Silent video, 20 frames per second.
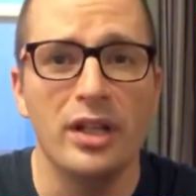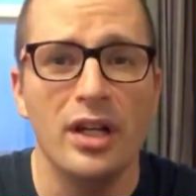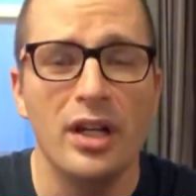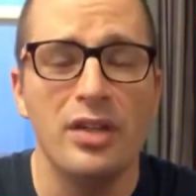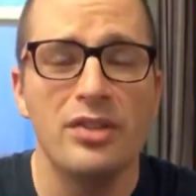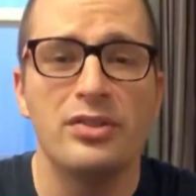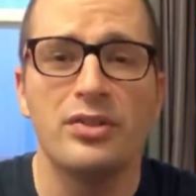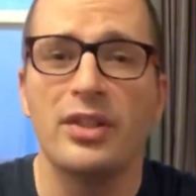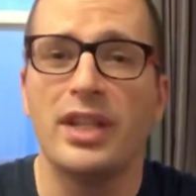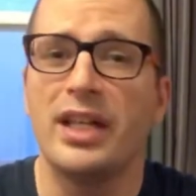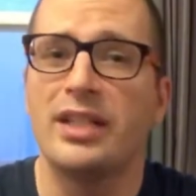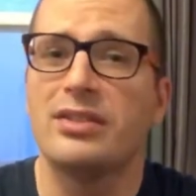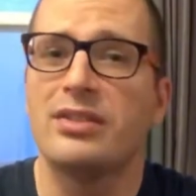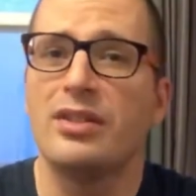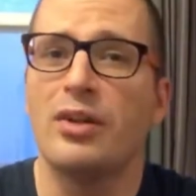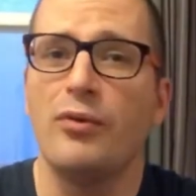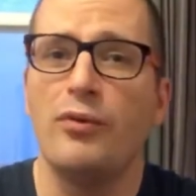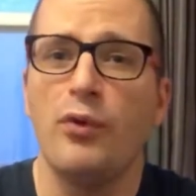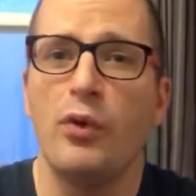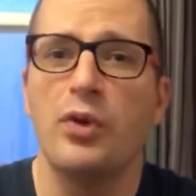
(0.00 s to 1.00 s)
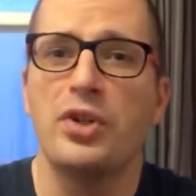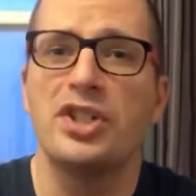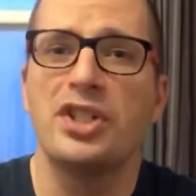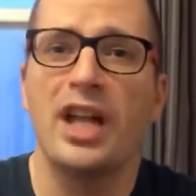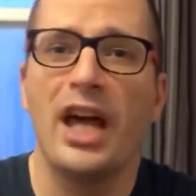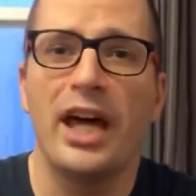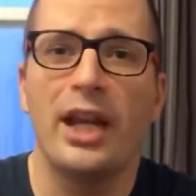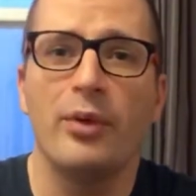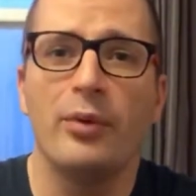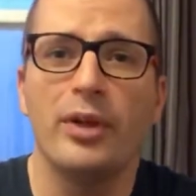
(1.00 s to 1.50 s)
So that's
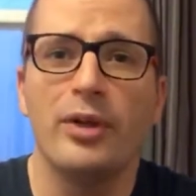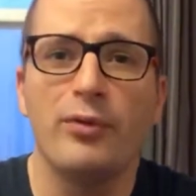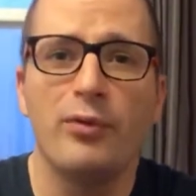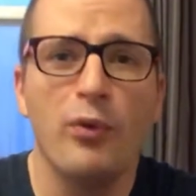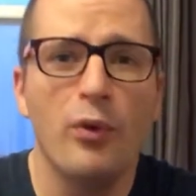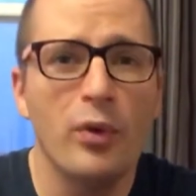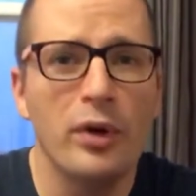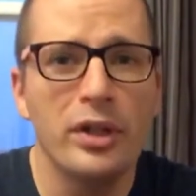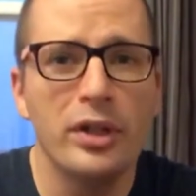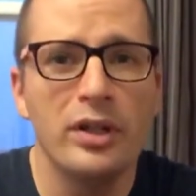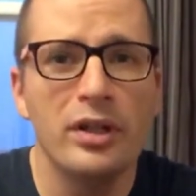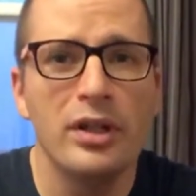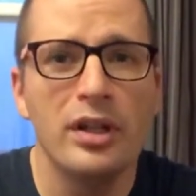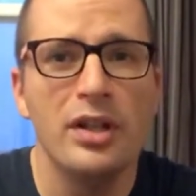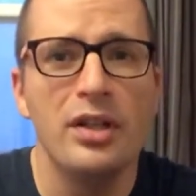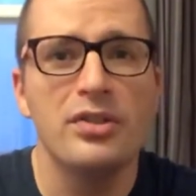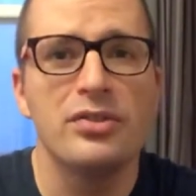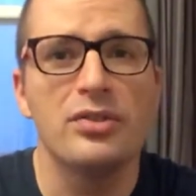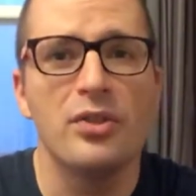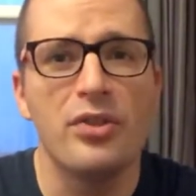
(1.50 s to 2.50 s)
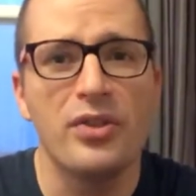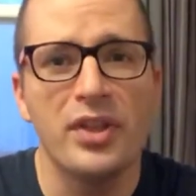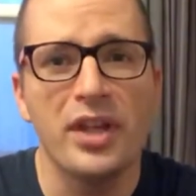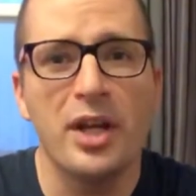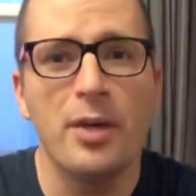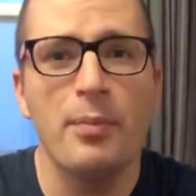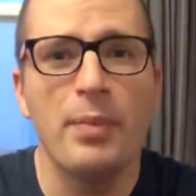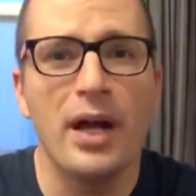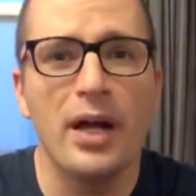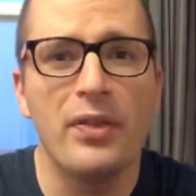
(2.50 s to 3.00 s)
foreshadowing for you. So think
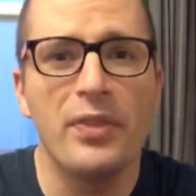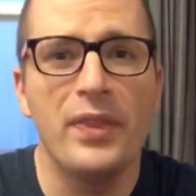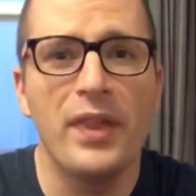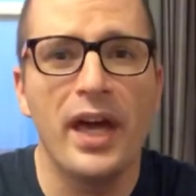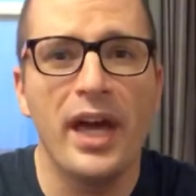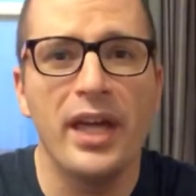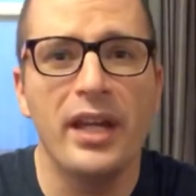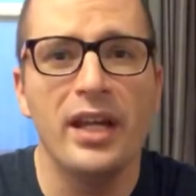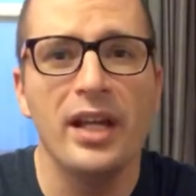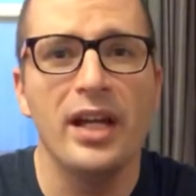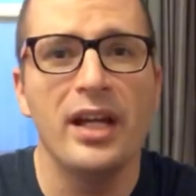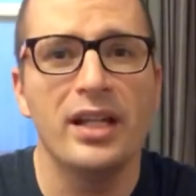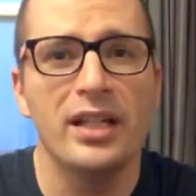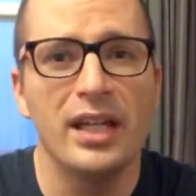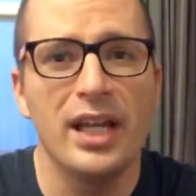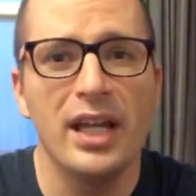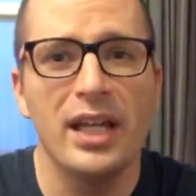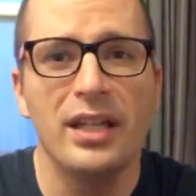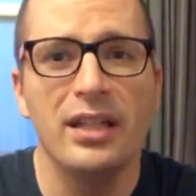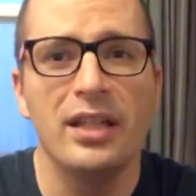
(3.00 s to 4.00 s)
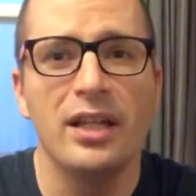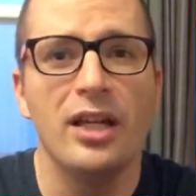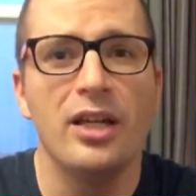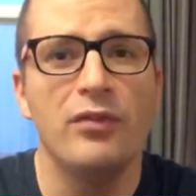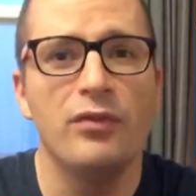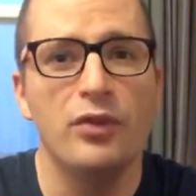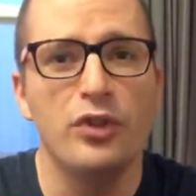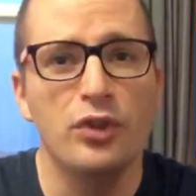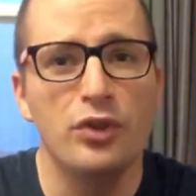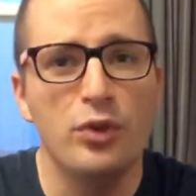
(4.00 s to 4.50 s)
about that. Again, if
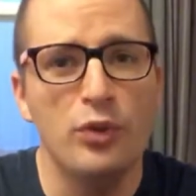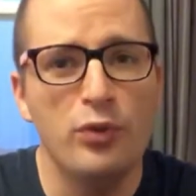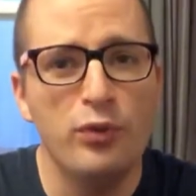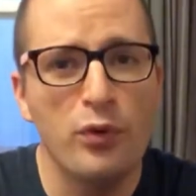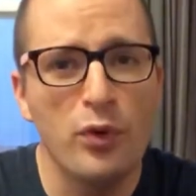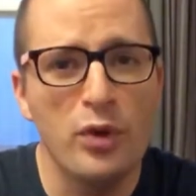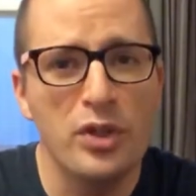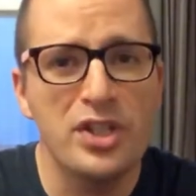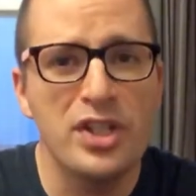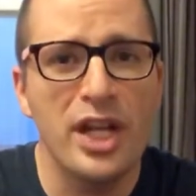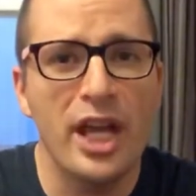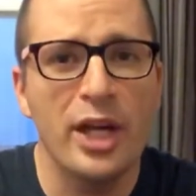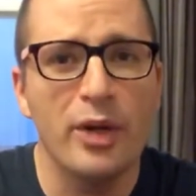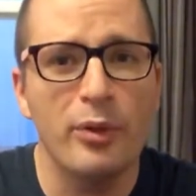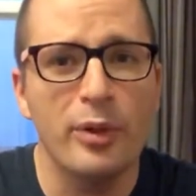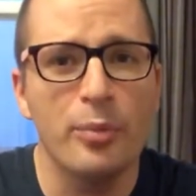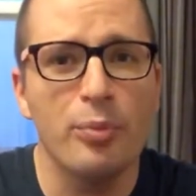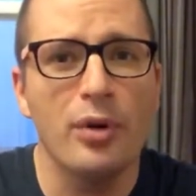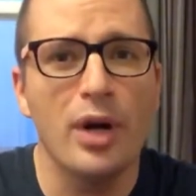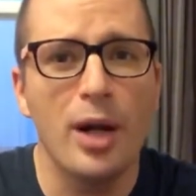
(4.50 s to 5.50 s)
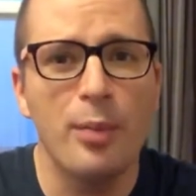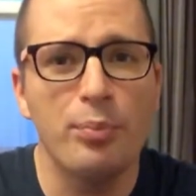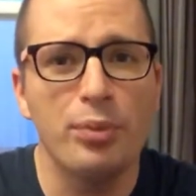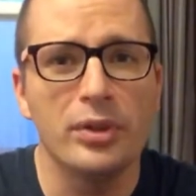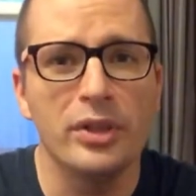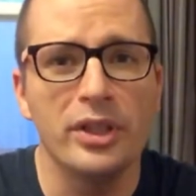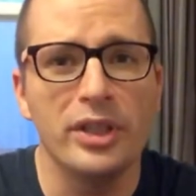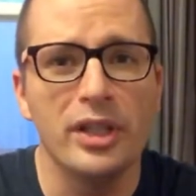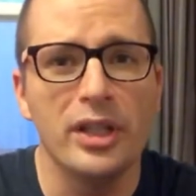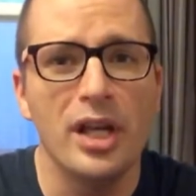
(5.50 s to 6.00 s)
you do foreshadowing
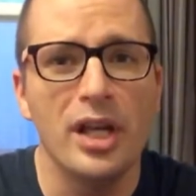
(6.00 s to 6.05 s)
properly,